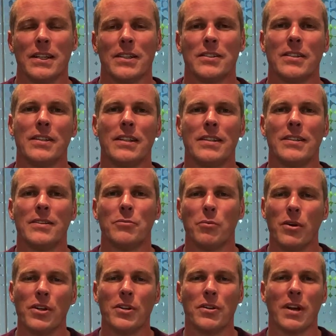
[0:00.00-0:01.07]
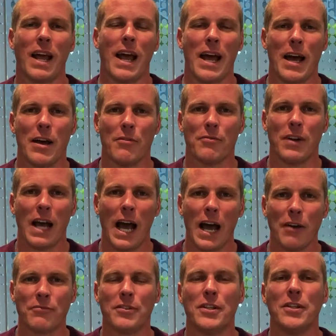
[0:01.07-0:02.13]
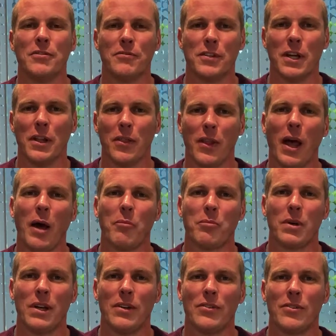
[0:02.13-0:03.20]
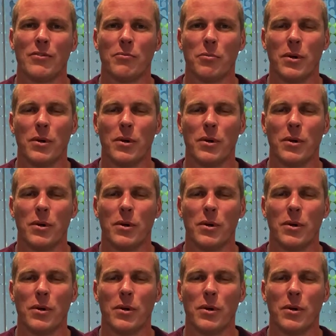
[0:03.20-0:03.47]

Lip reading: So this is what you'll have after you've done that piece of